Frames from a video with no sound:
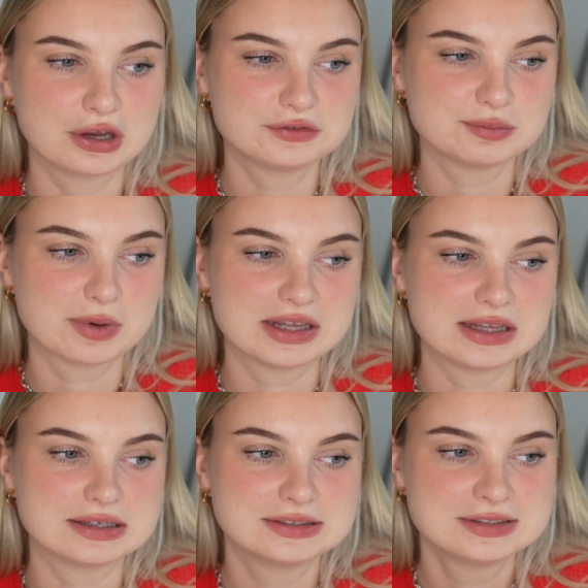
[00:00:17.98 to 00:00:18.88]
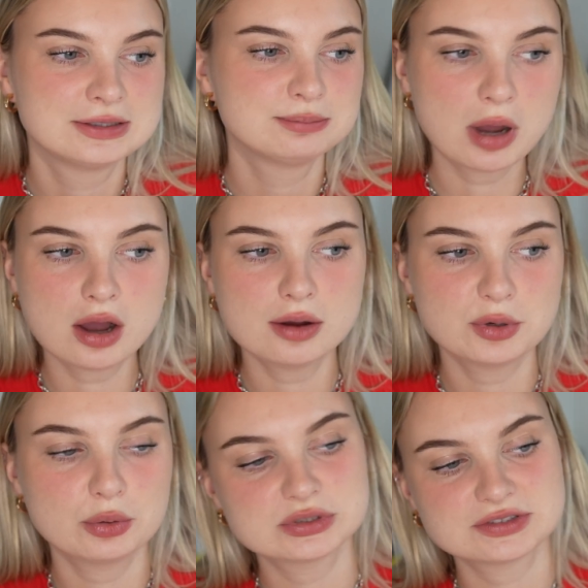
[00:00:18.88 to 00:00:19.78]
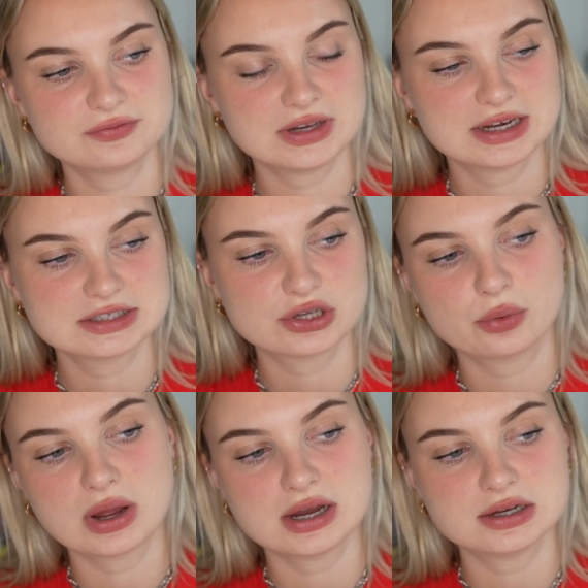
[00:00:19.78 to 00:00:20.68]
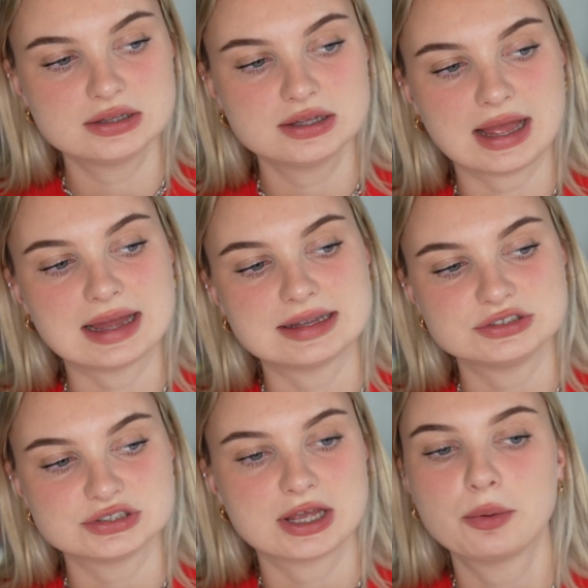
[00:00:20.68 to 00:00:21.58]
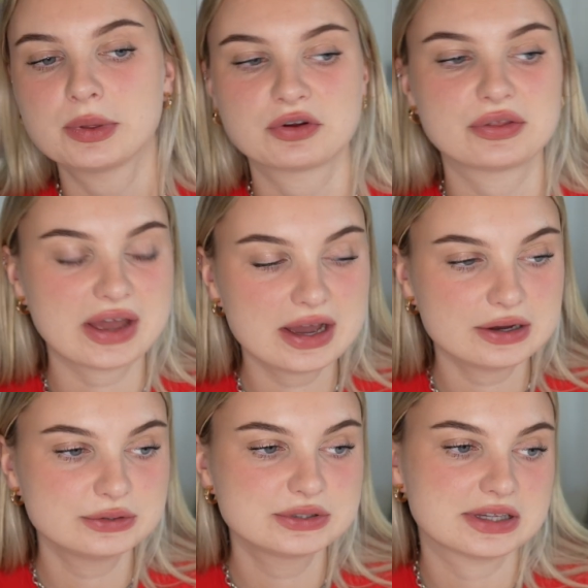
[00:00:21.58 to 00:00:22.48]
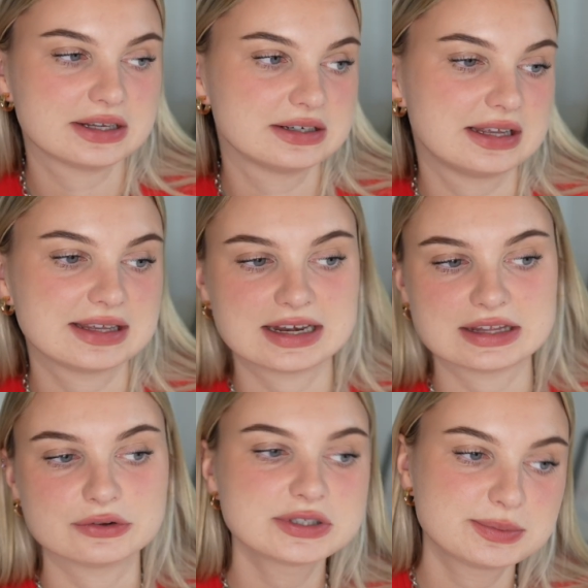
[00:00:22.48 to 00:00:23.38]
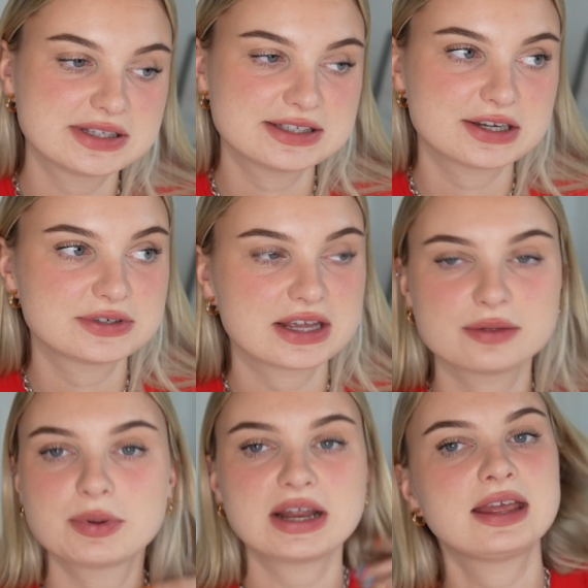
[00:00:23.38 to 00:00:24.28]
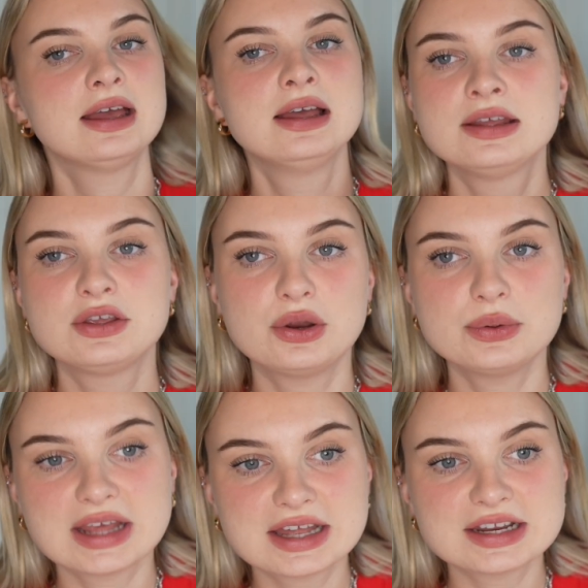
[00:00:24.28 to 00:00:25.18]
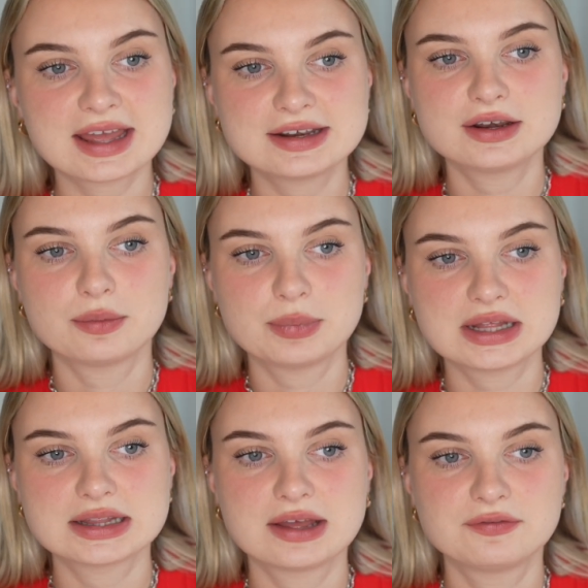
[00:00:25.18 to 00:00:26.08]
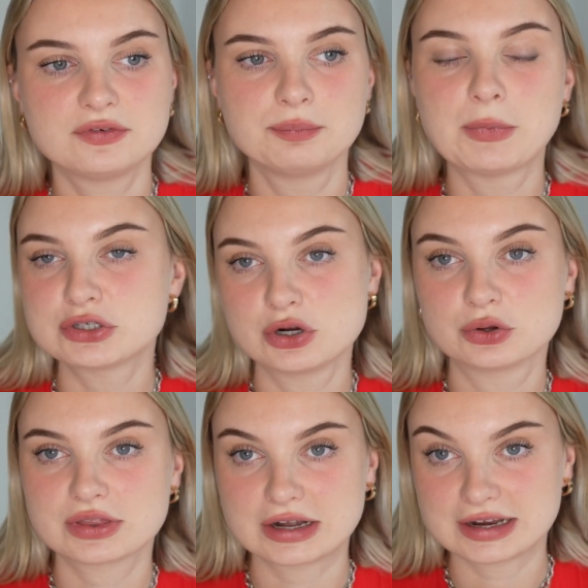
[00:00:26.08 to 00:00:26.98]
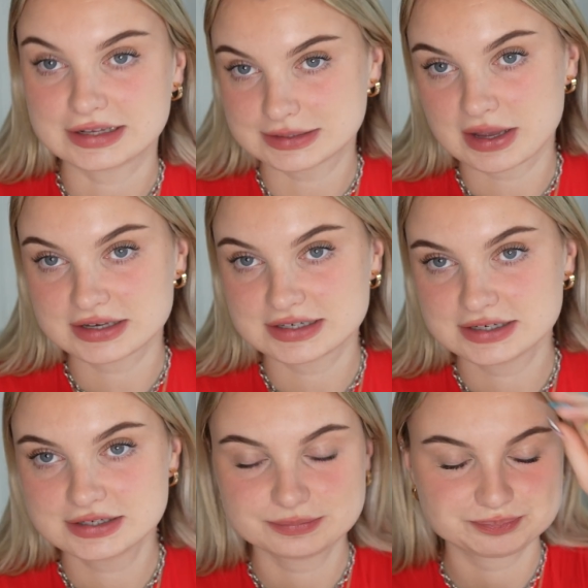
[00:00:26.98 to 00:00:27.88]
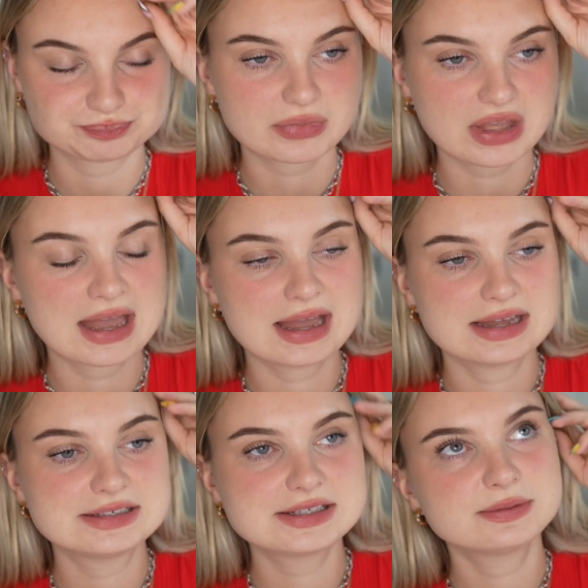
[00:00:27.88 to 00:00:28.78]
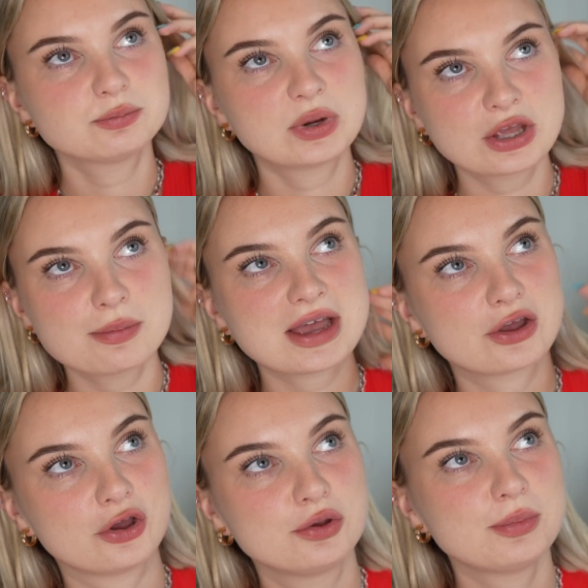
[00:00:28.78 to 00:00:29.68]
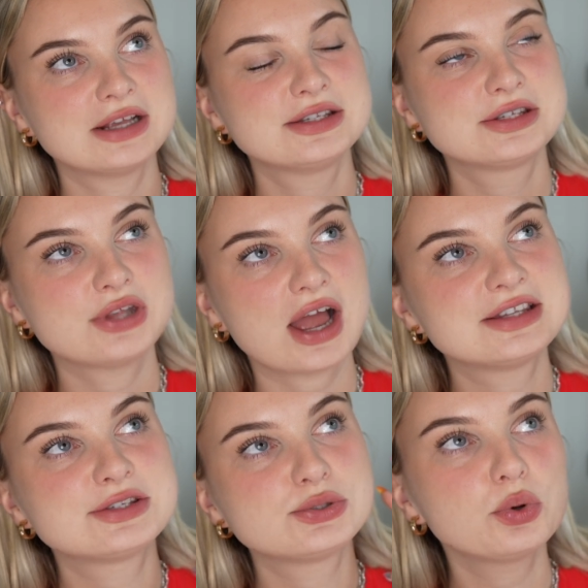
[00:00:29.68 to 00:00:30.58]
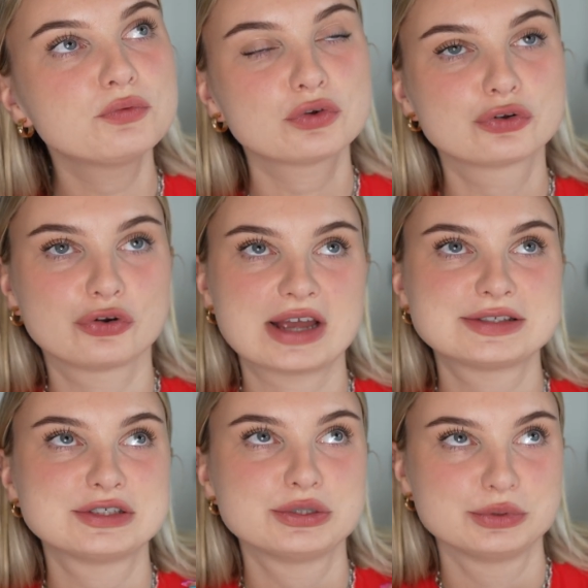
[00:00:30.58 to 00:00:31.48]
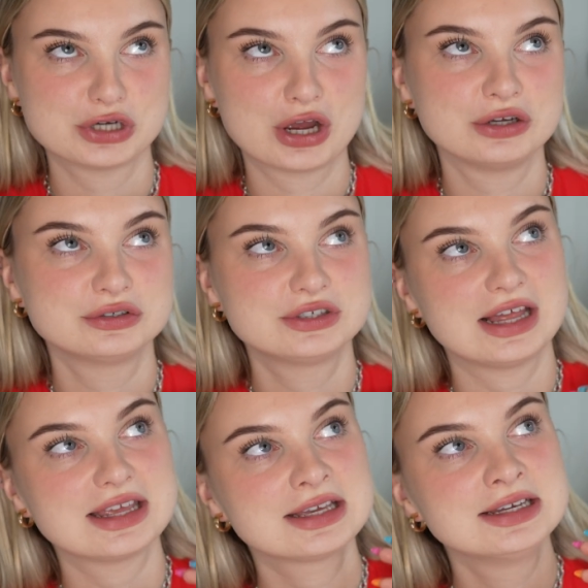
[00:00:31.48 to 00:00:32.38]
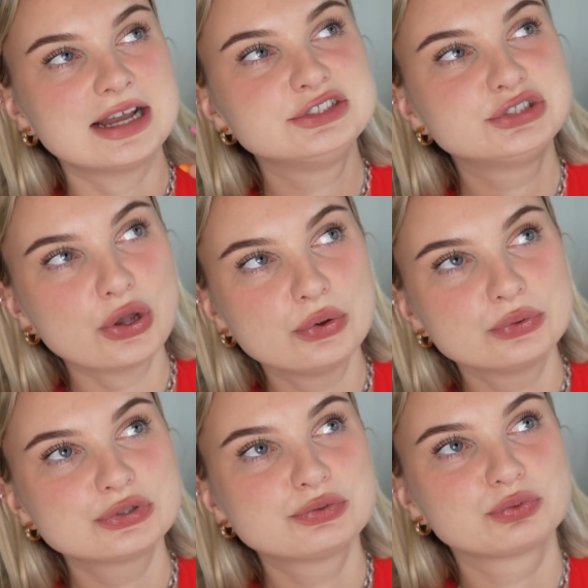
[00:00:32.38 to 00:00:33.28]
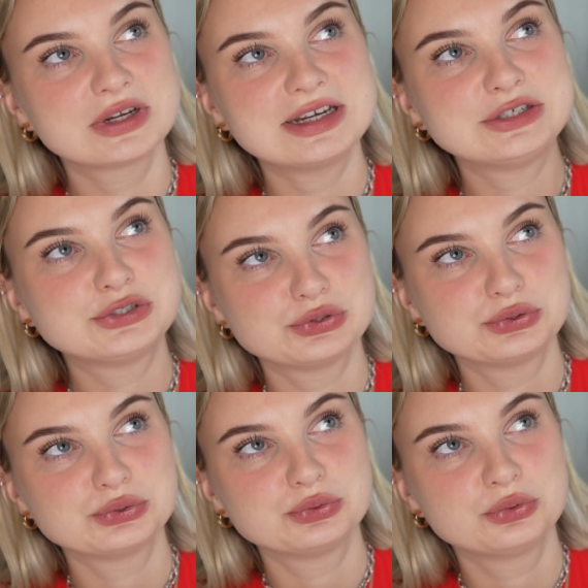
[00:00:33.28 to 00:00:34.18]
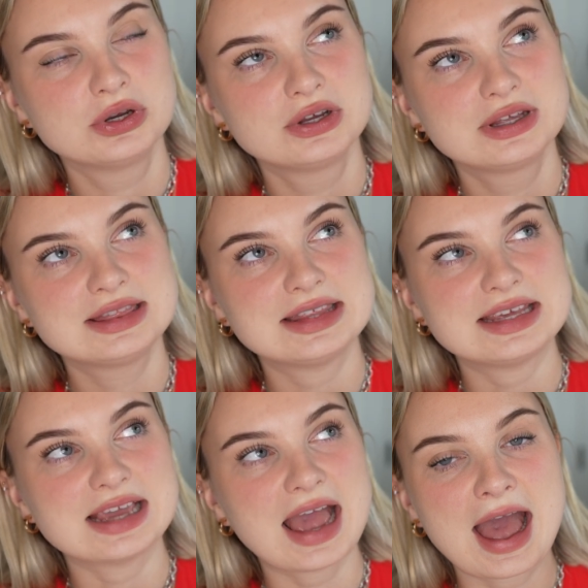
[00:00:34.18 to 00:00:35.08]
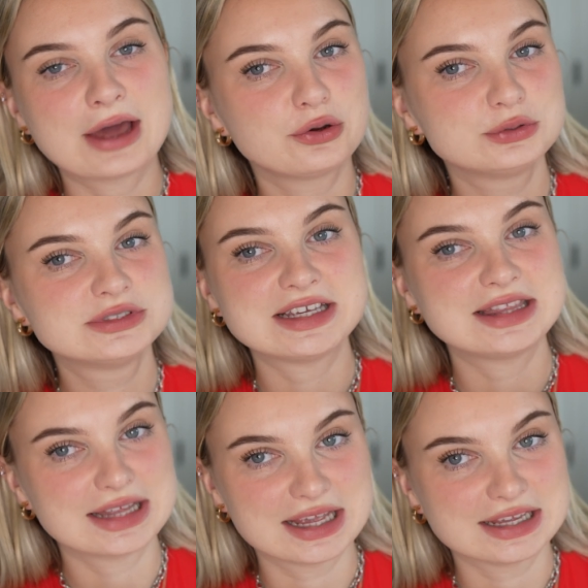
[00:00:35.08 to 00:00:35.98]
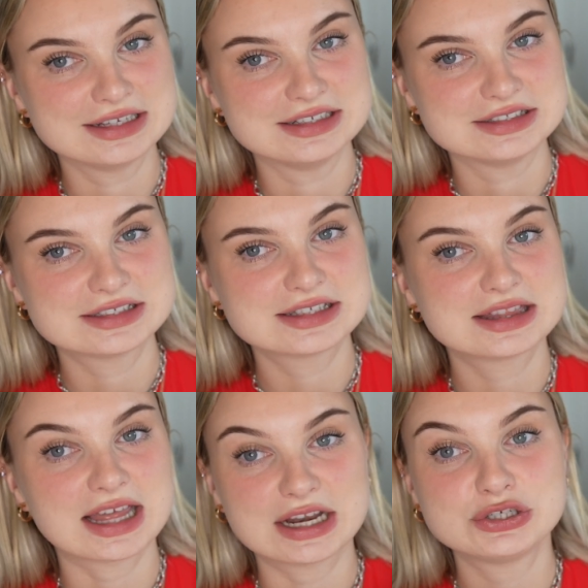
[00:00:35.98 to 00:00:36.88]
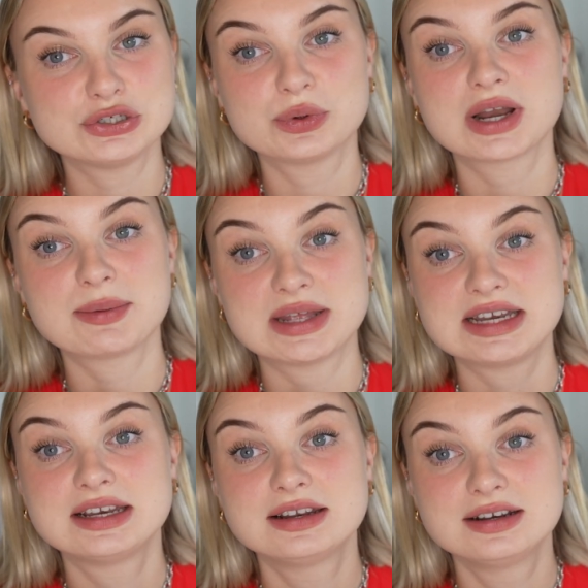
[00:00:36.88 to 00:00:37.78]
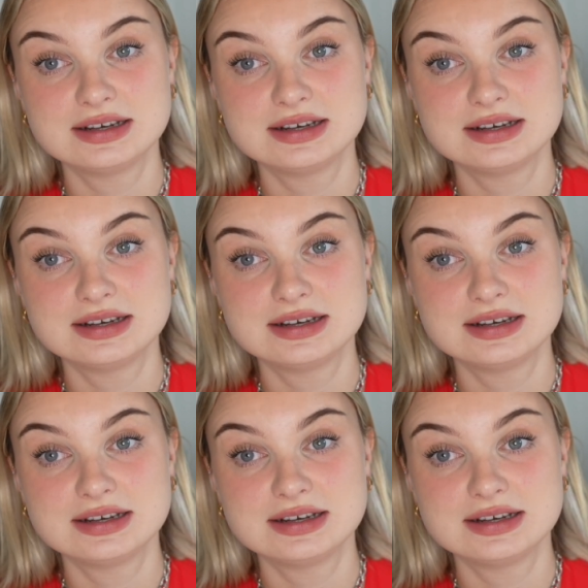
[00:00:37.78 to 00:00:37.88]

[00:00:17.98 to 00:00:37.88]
after my mom who wasn't feeling so well and just helping around the house and like getting Christmassy stuff together. But in the end, I ended up being there for much longer than I expected. And when I go back home, I sort of regress into a child. Like, I don't really do the adulty things that I do when I'm in